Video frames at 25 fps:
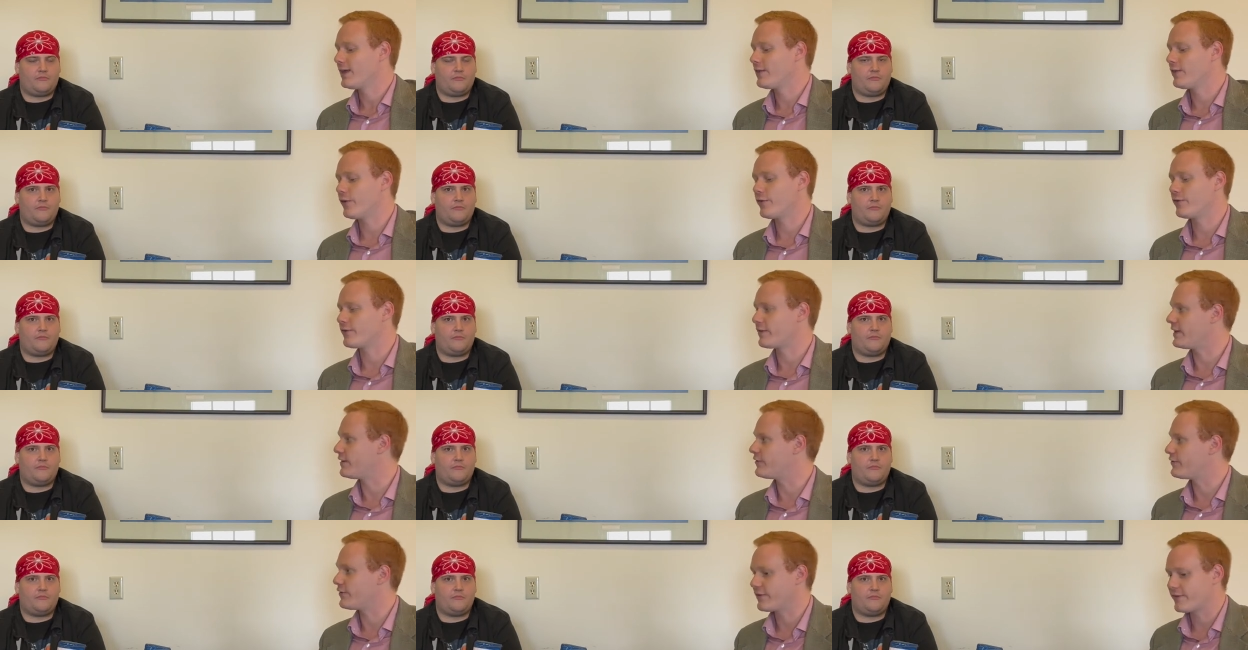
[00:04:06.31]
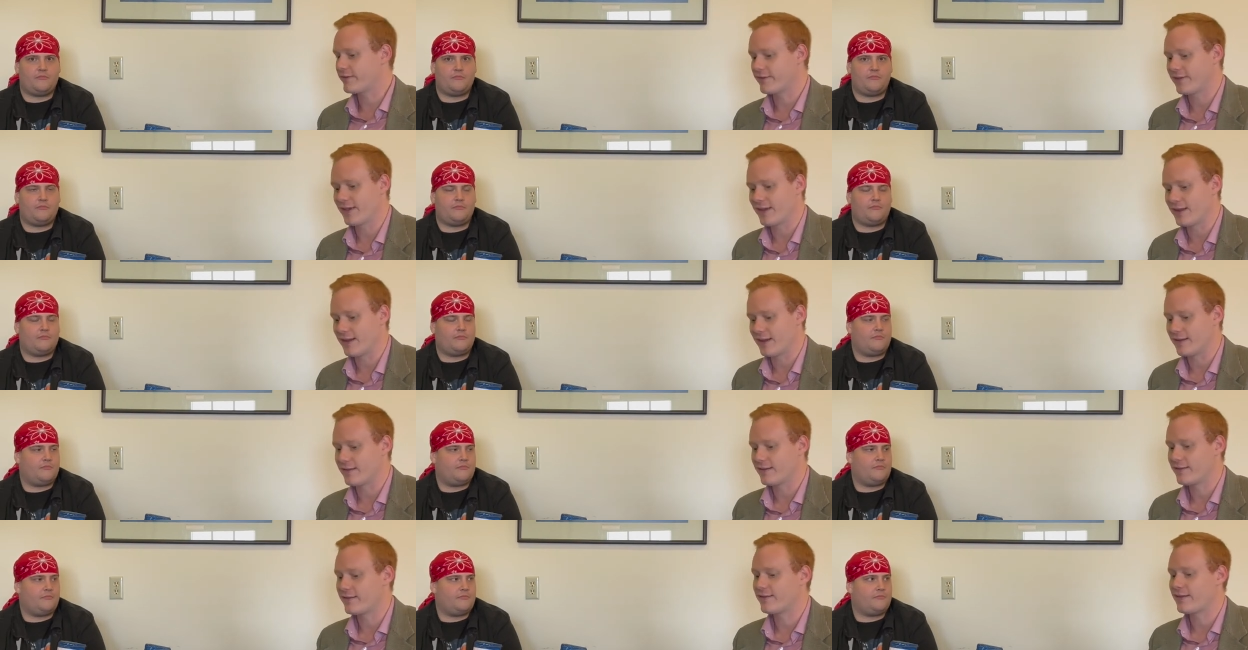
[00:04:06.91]
Speaker 1: those
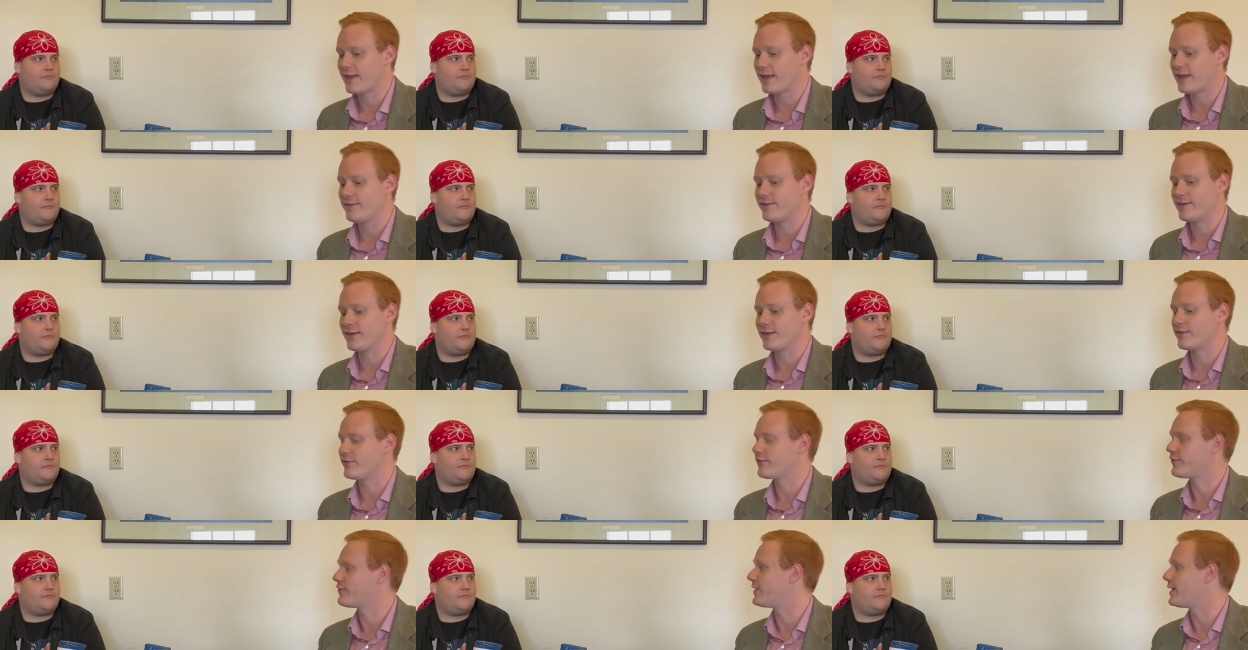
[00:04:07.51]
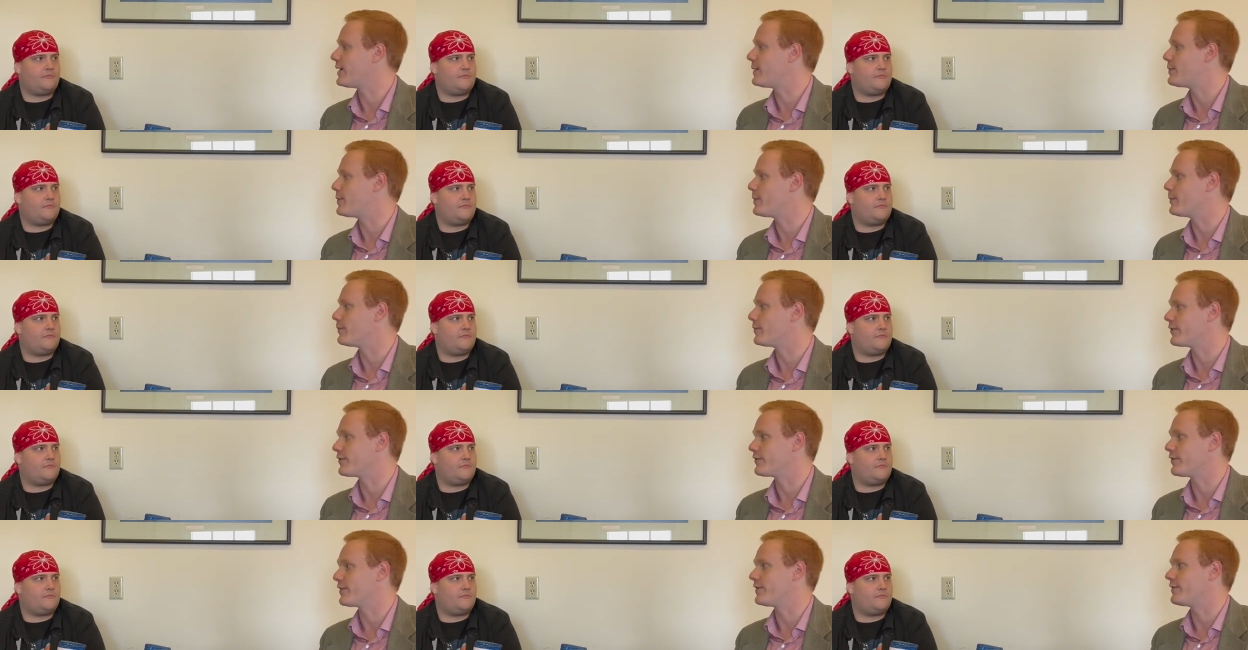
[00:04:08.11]
interested in saving the ship
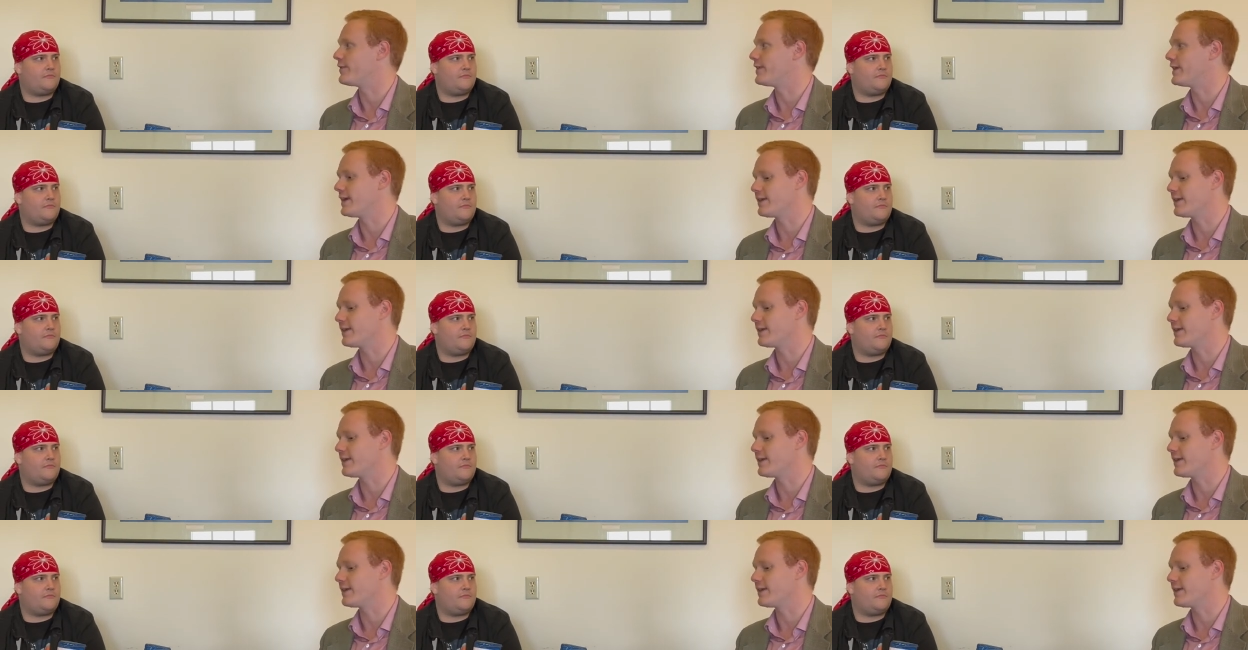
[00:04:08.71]
and preserving